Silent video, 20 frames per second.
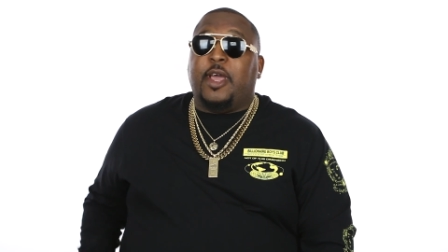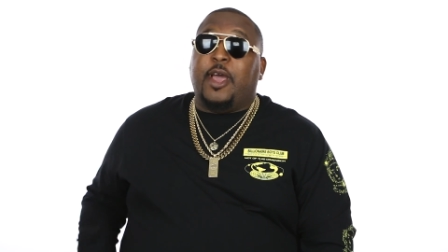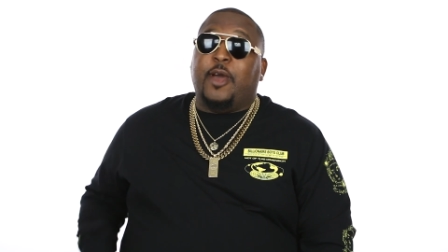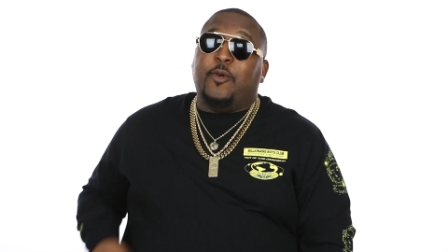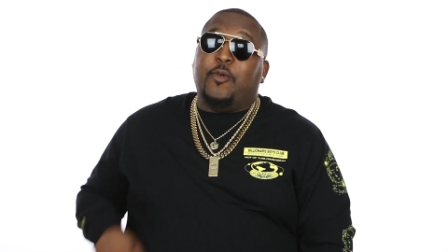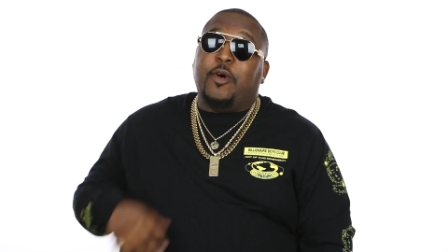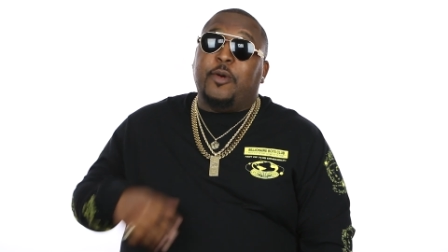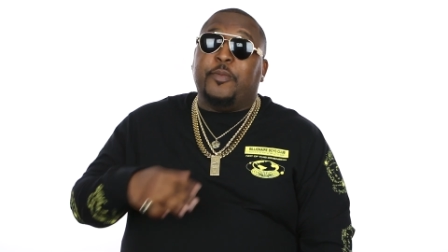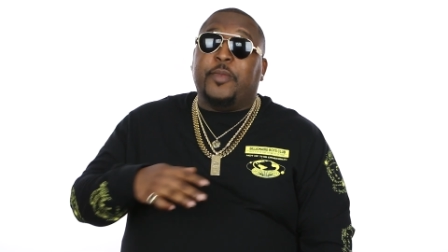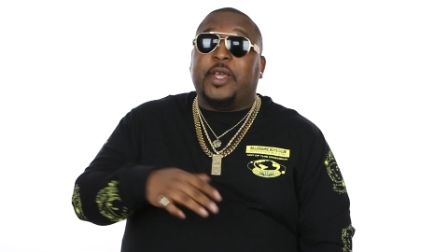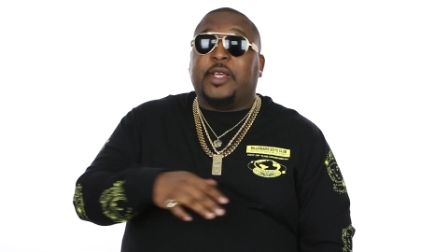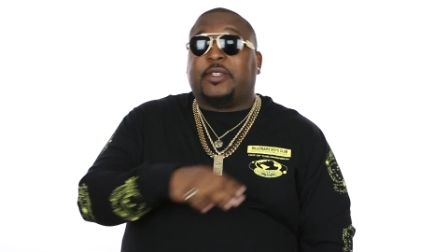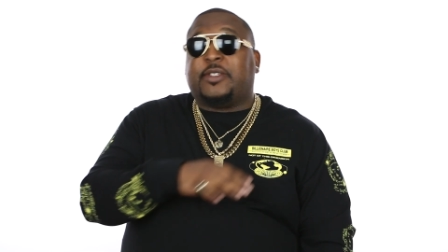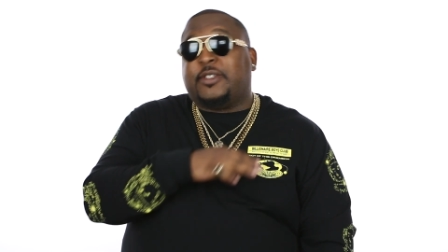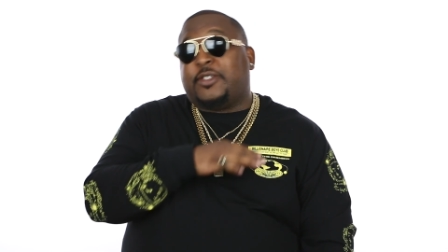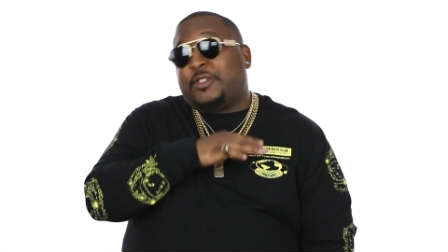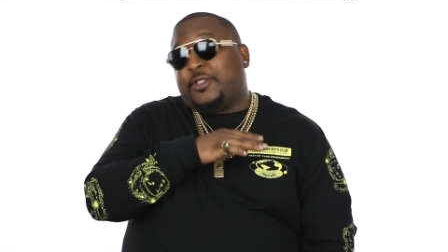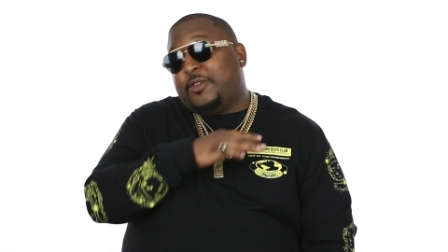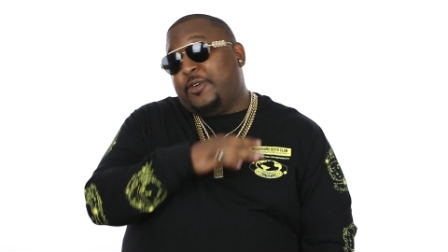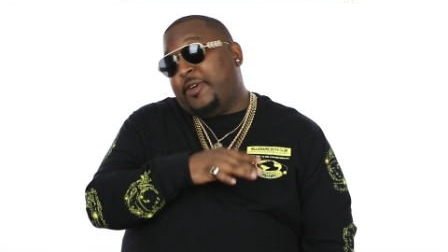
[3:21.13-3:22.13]
And what makes the
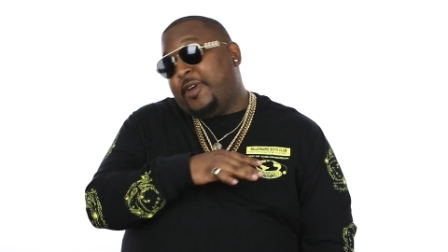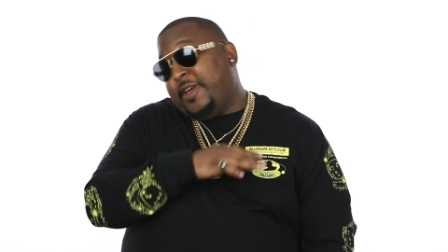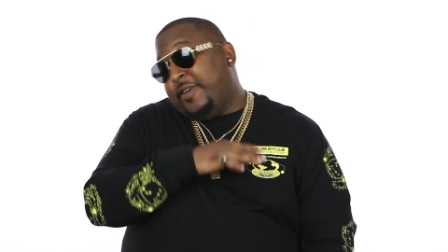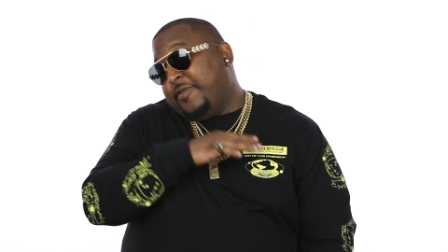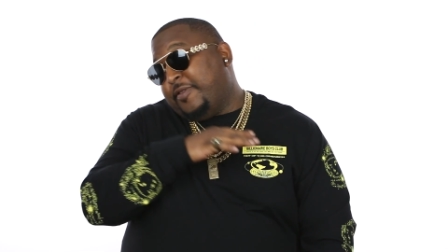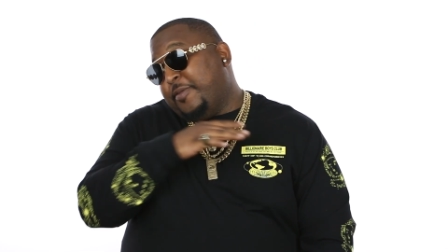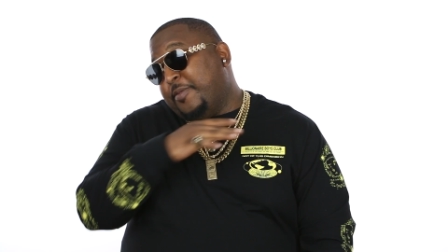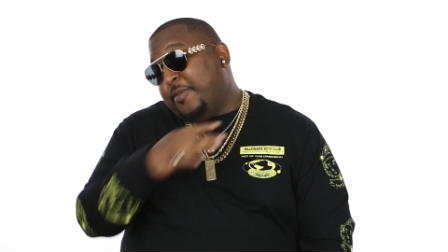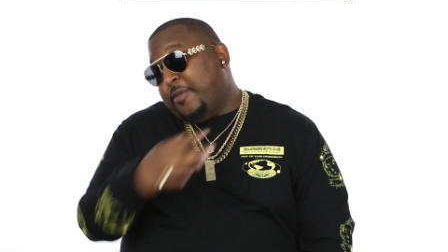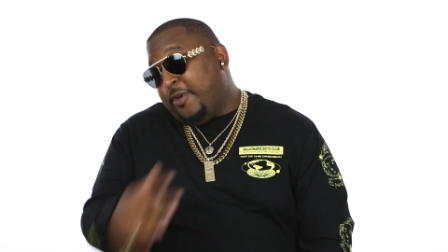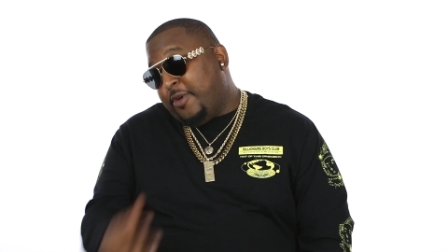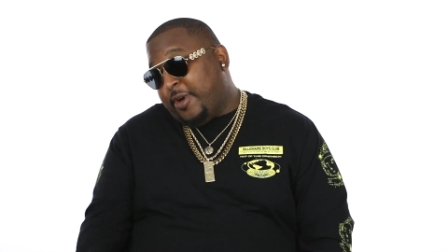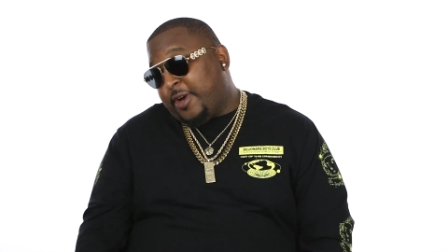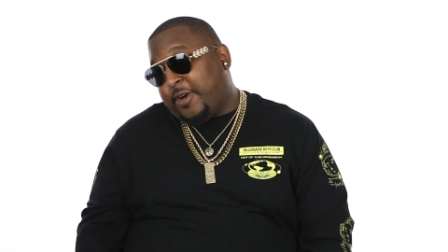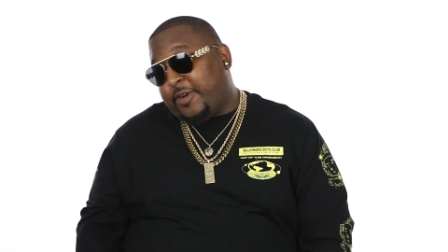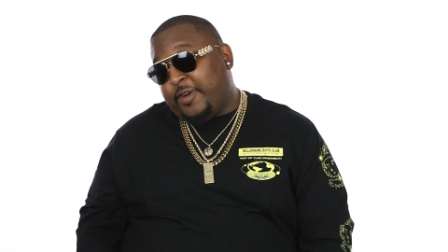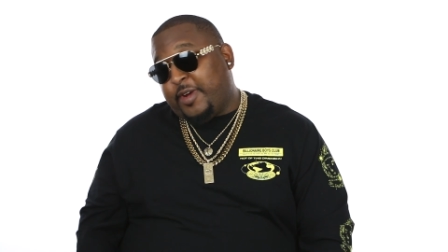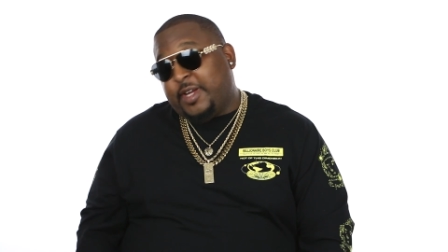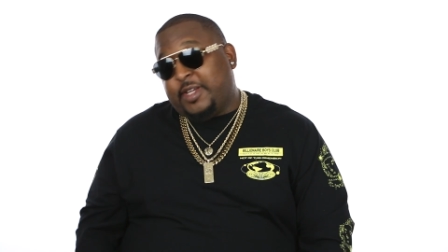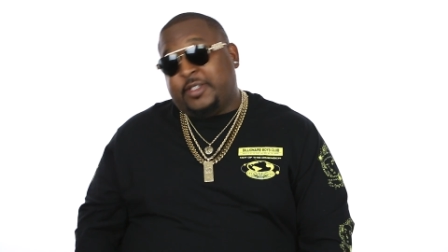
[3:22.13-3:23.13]
story even more
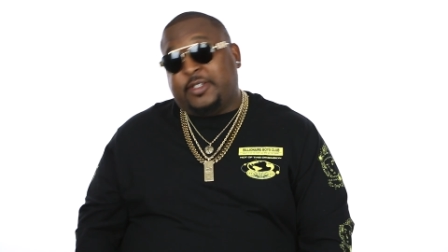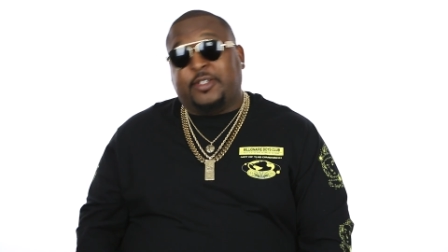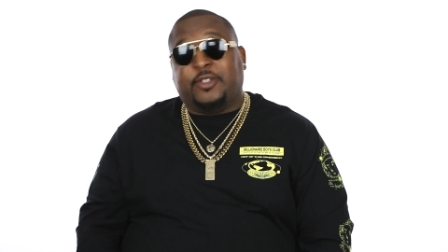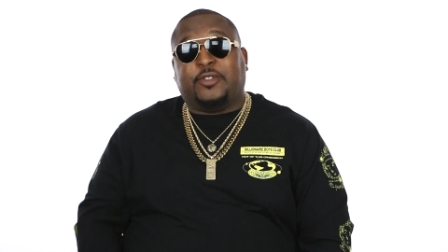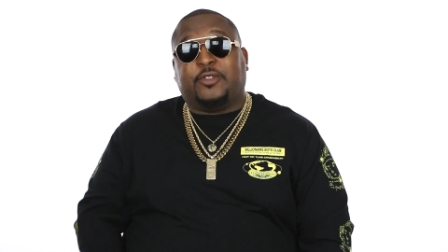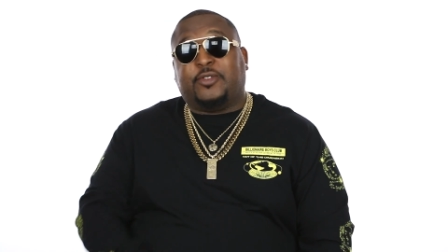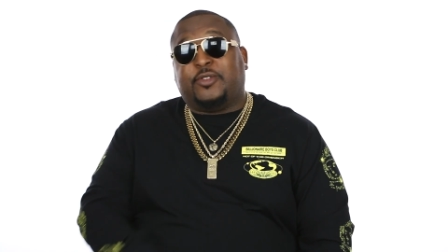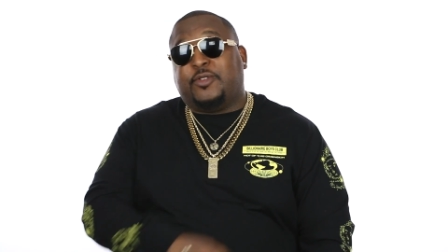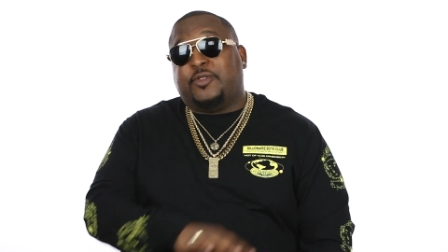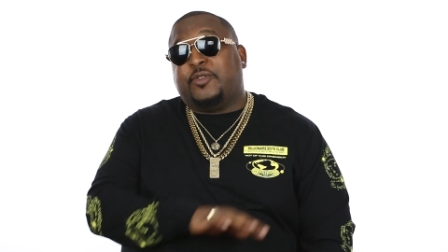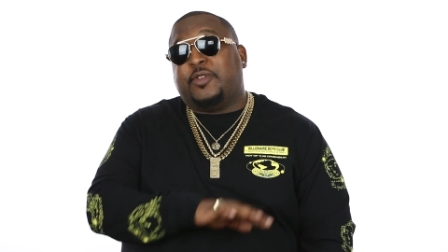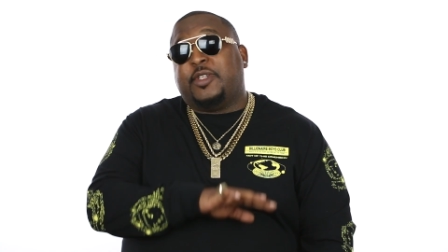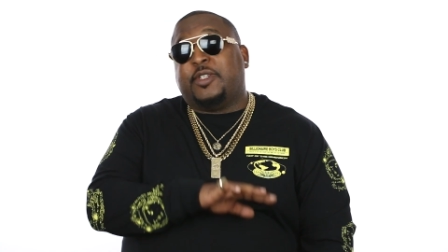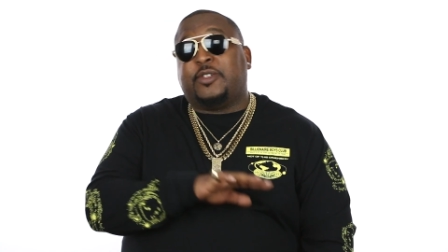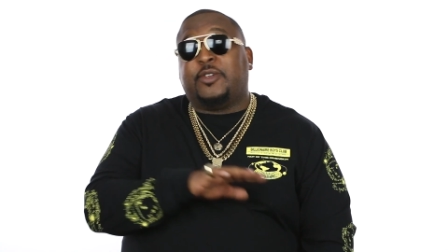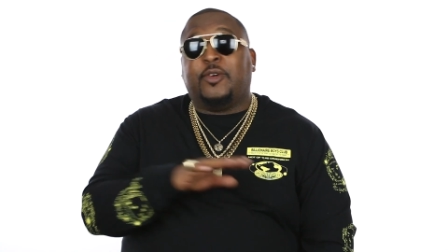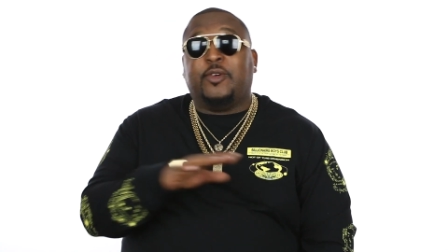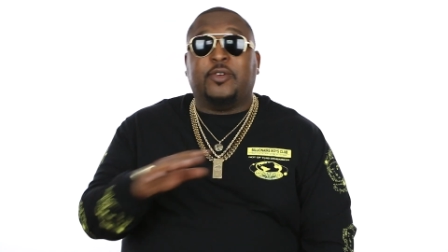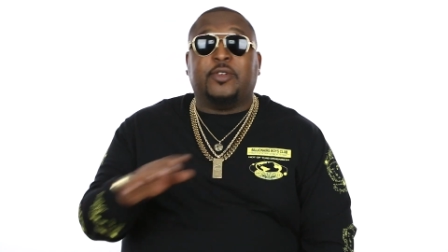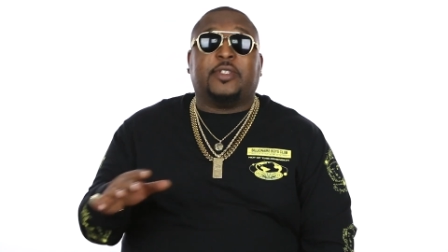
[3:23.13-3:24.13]
crazy through this
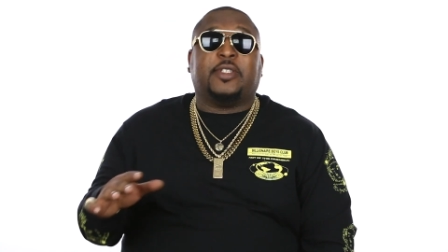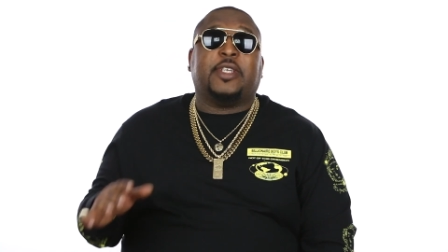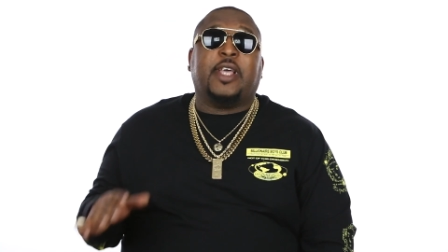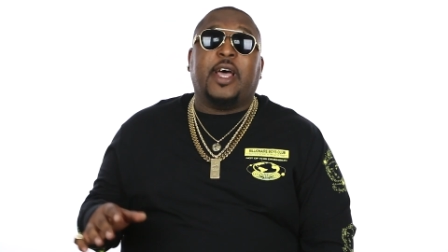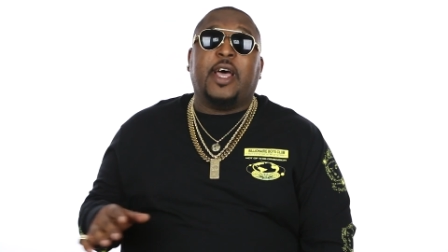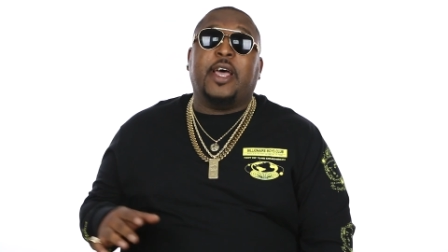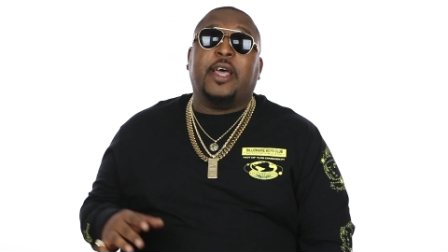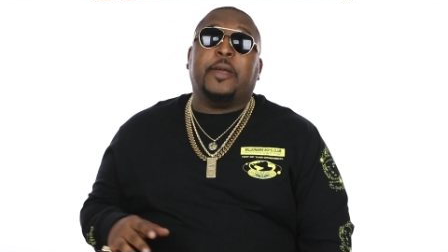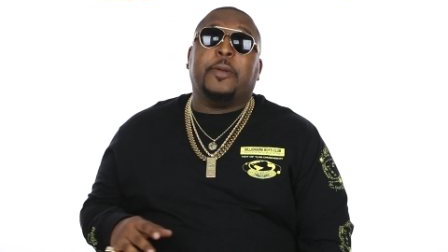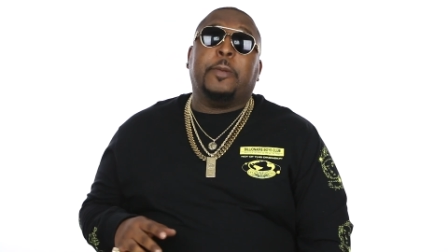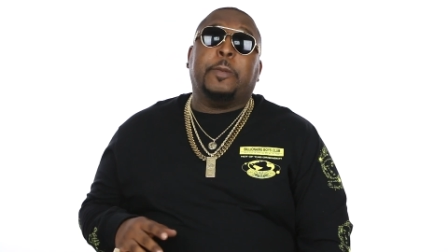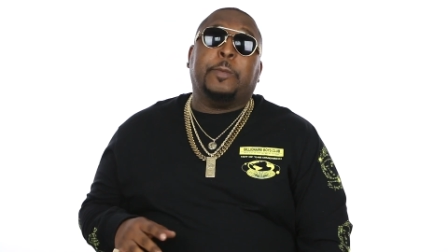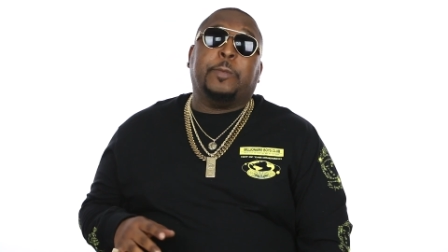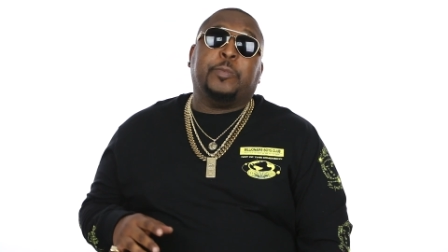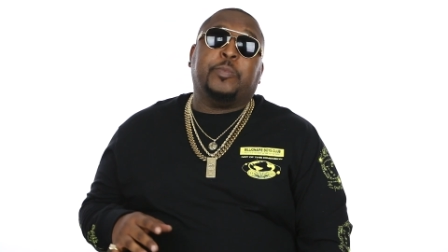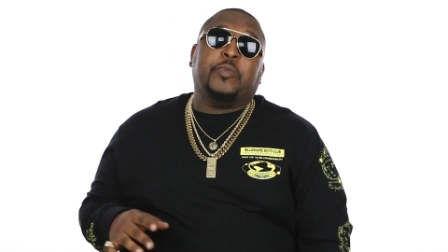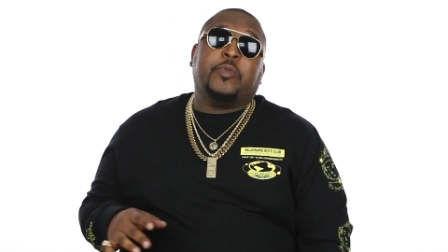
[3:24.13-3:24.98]
whole time,